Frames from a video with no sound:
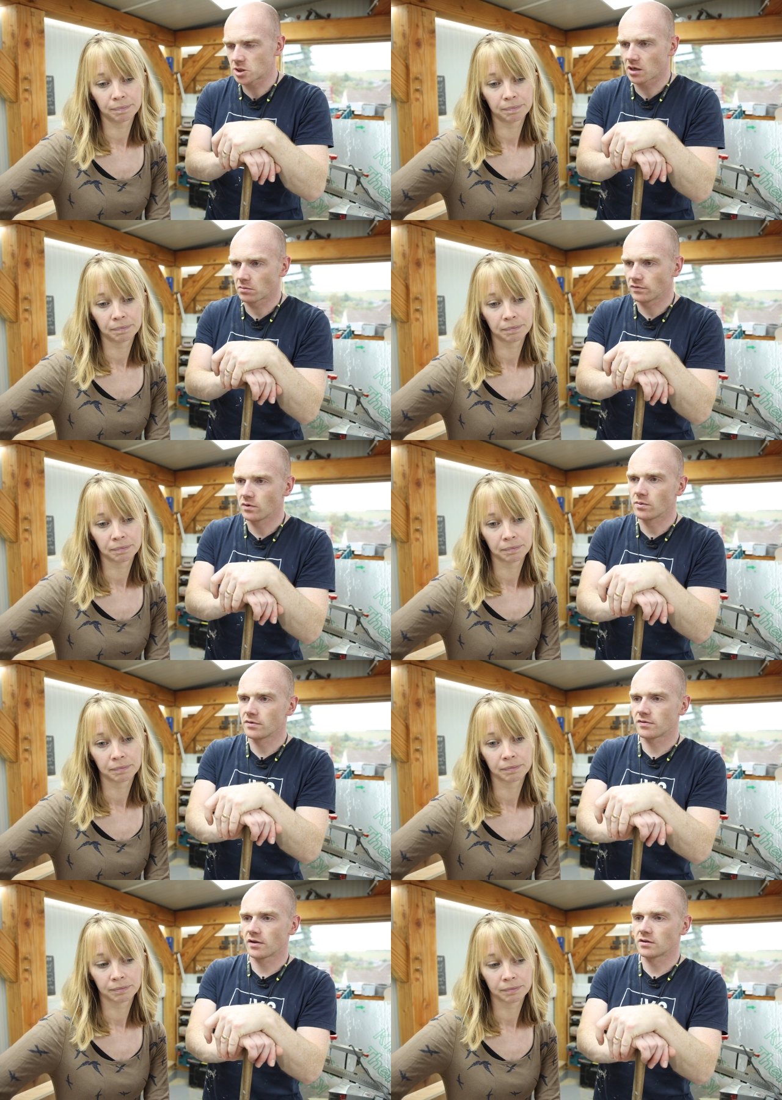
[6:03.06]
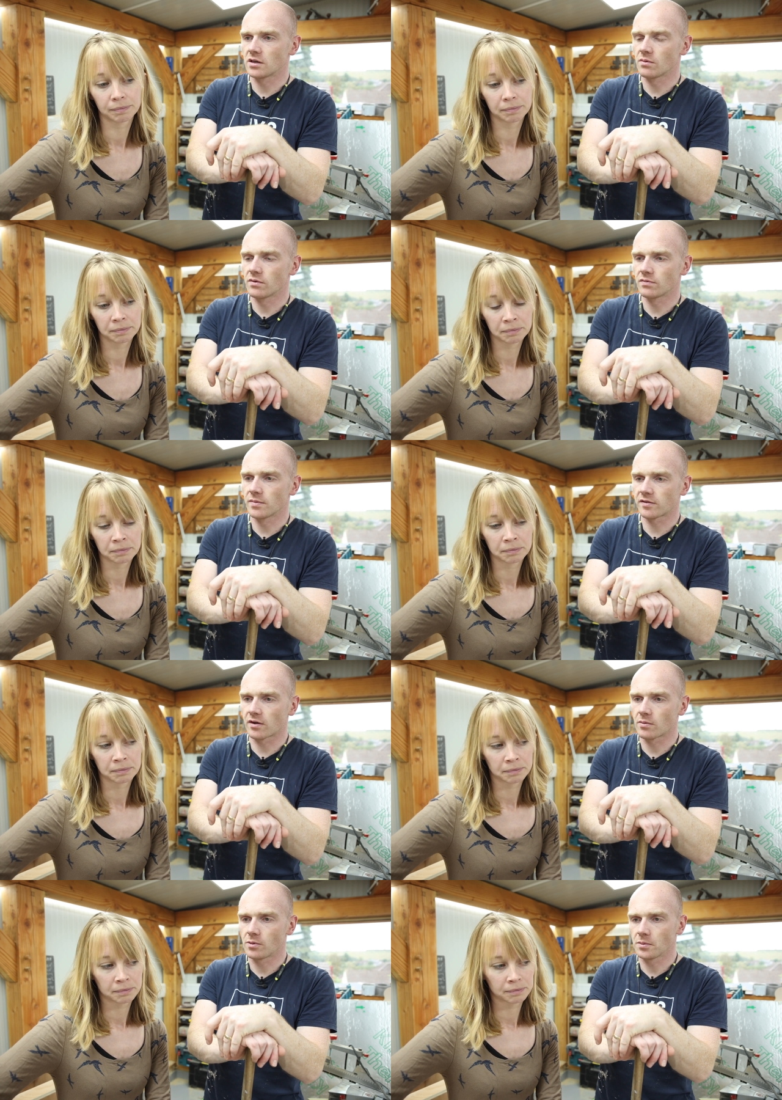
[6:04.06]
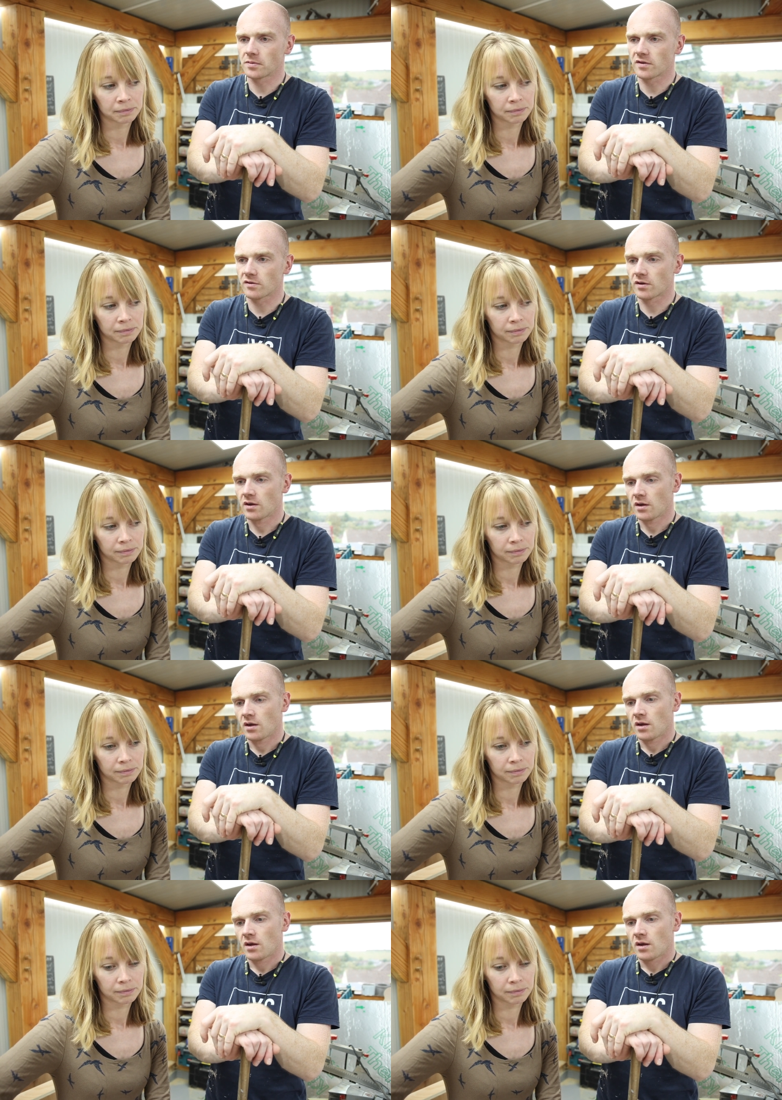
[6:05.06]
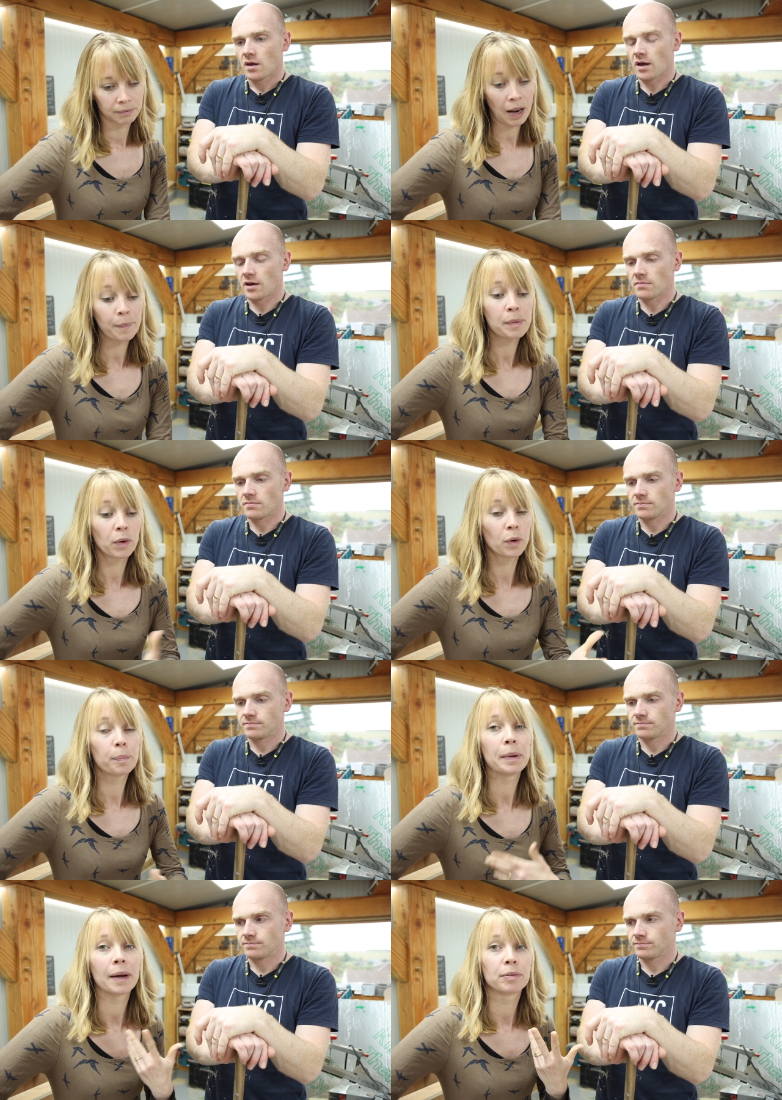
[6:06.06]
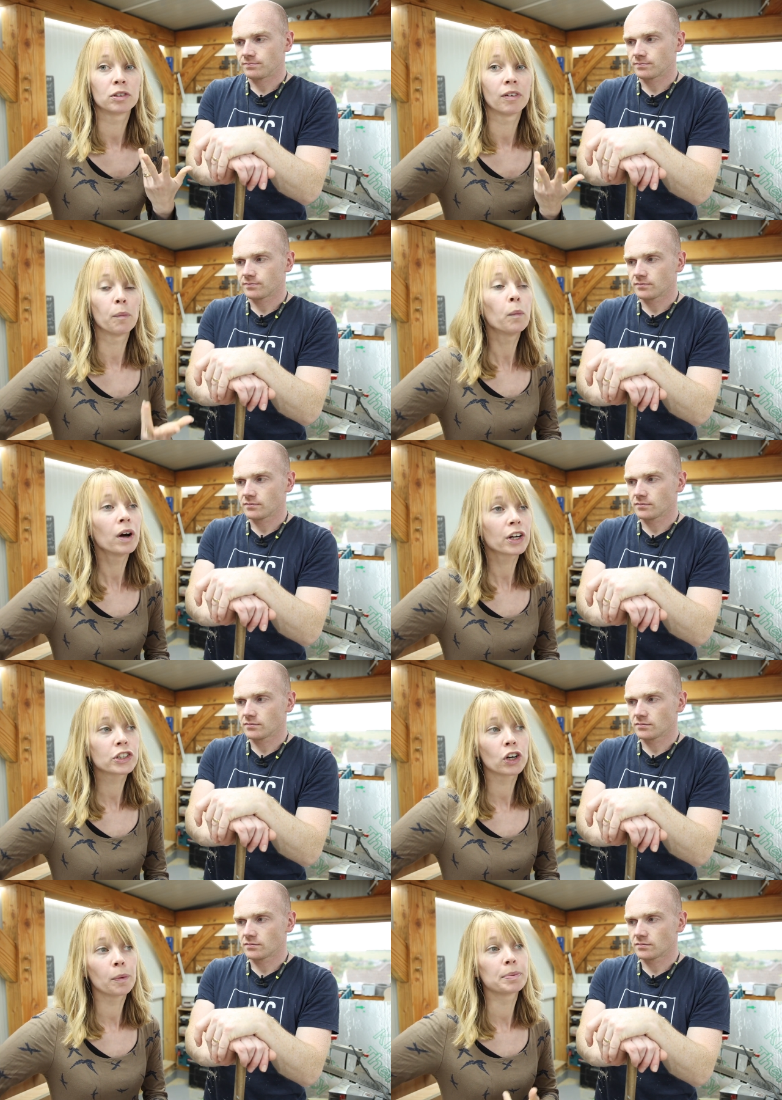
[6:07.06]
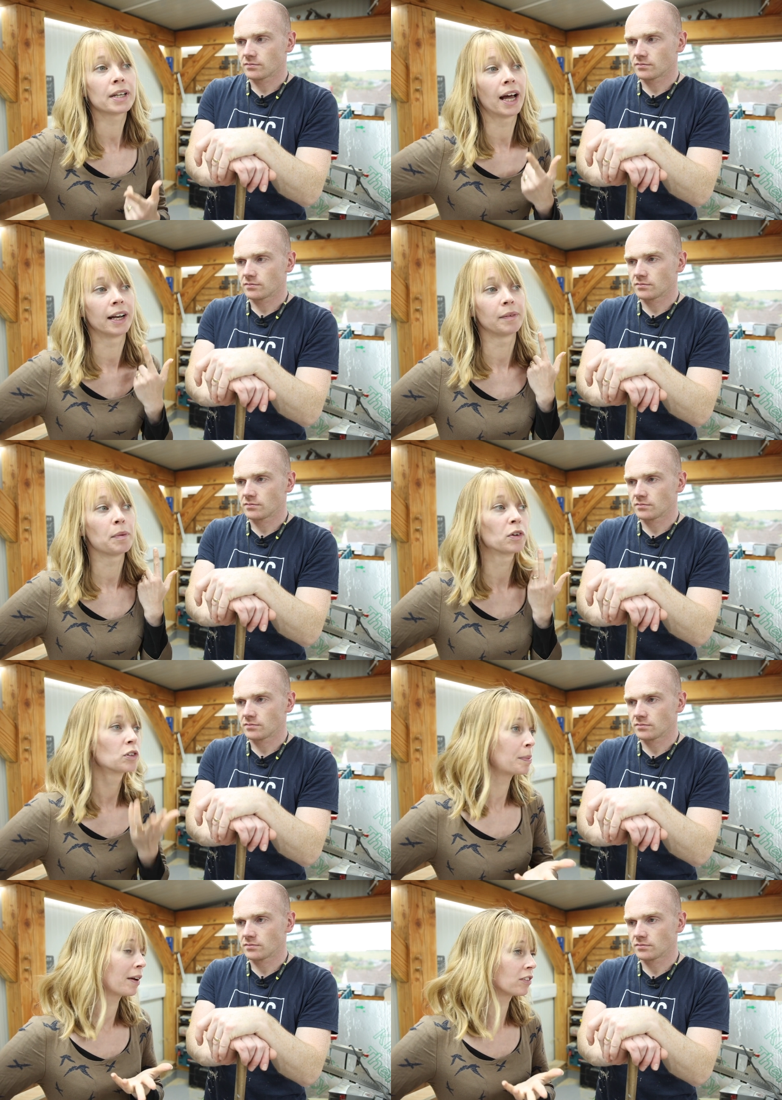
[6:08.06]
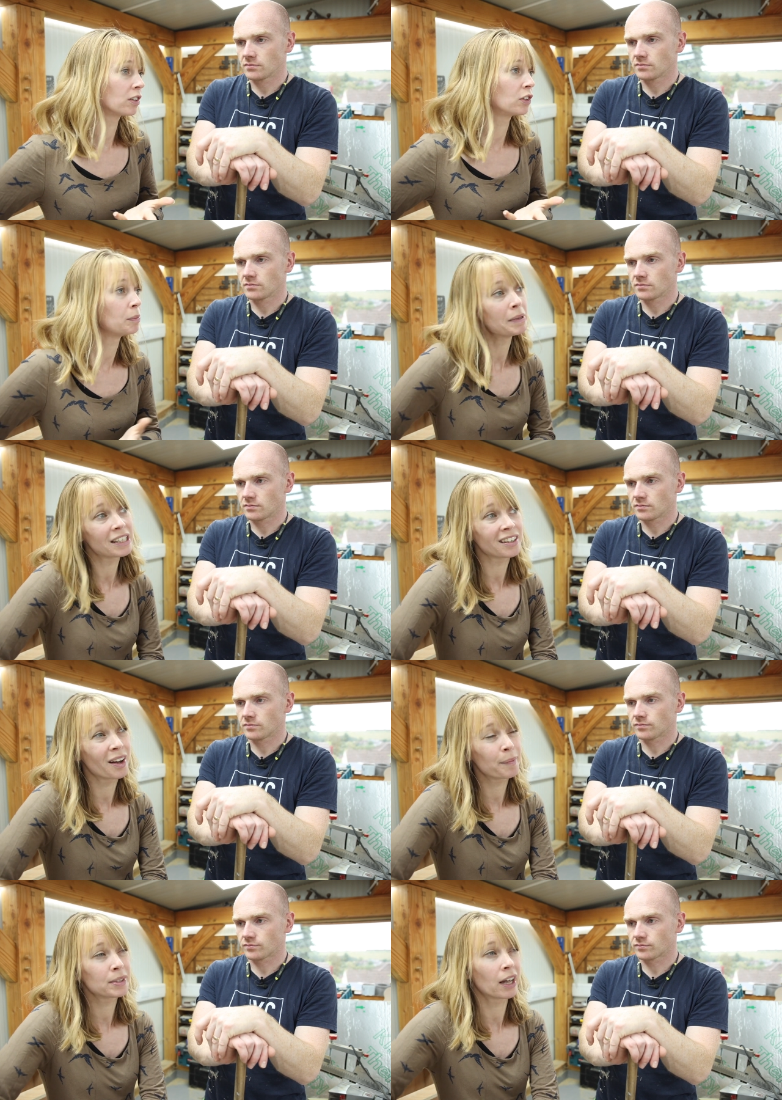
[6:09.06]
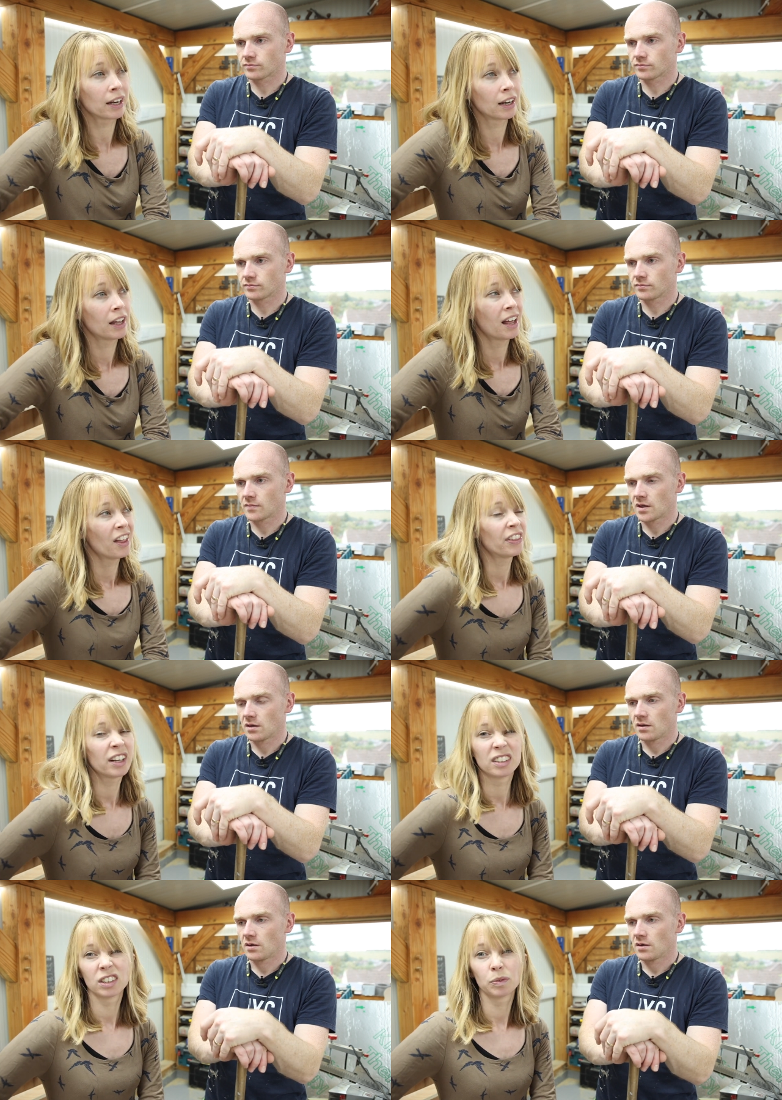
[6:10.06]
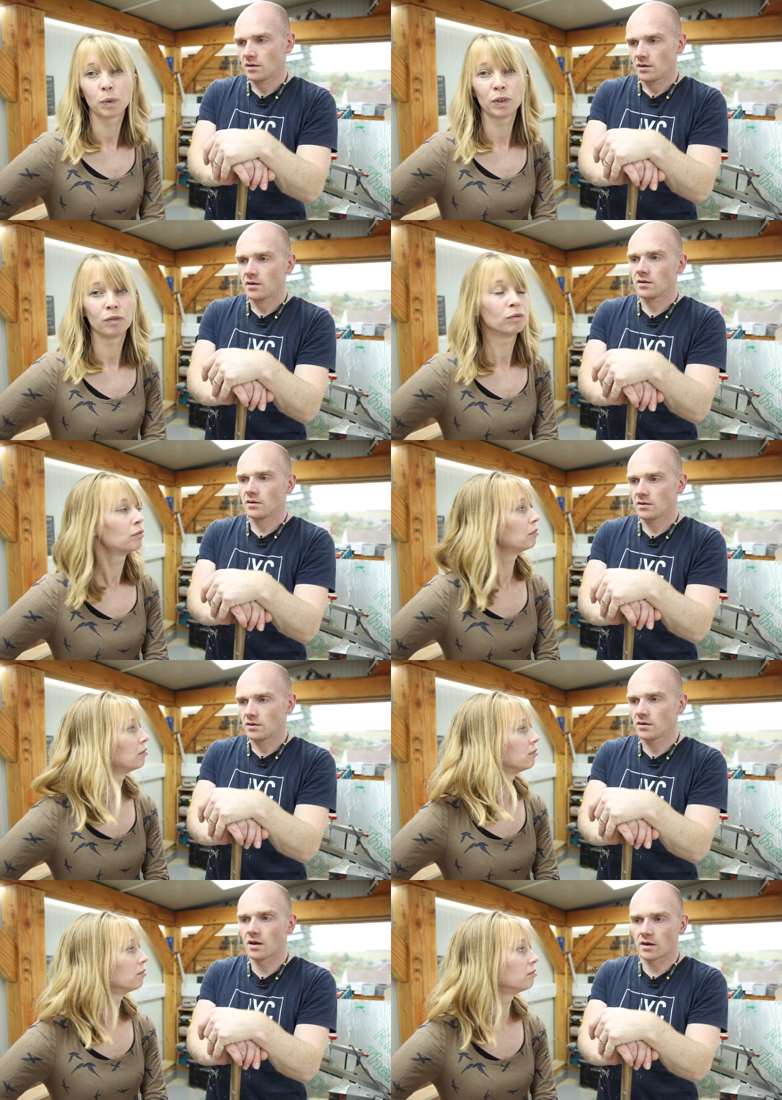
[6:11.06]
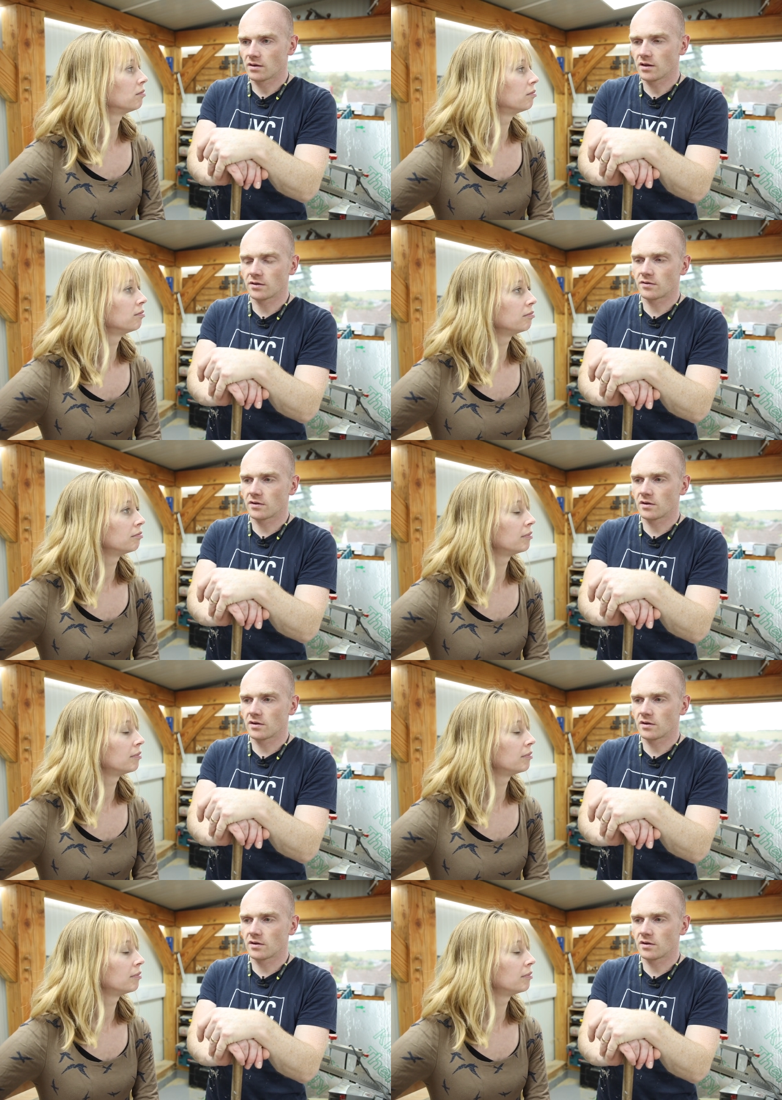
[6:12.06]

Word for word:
Speaker 1: chat before. We've said, you know, we've missed out on properties. Um, we want to
Speaker 2: be able to run workshops, and we want to be able to do meetups, and that just wouldn't.
Speaker 1: Yeah, it's